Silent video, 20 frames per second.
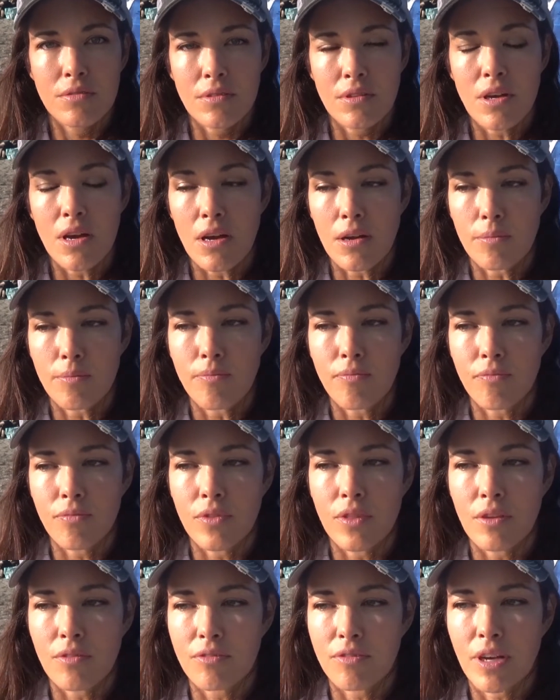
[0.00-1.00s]

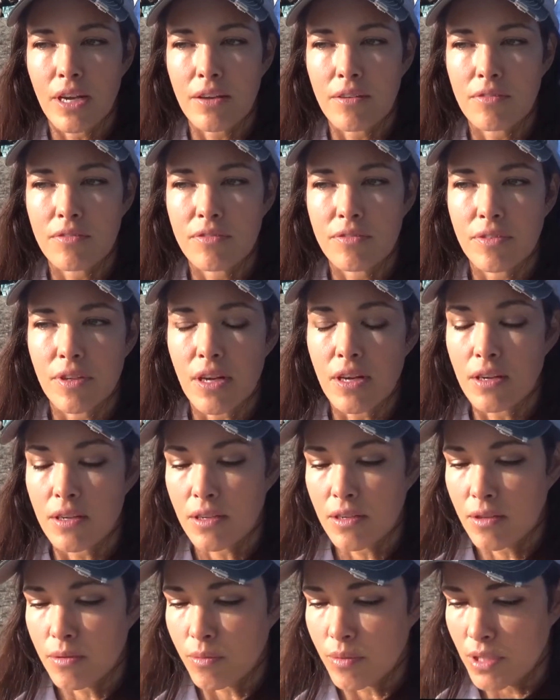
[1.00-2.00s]
The
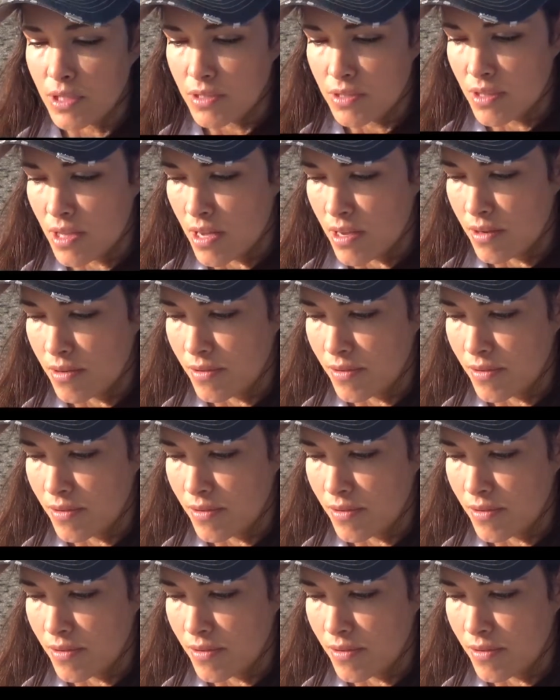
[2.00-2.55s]
5, what is that?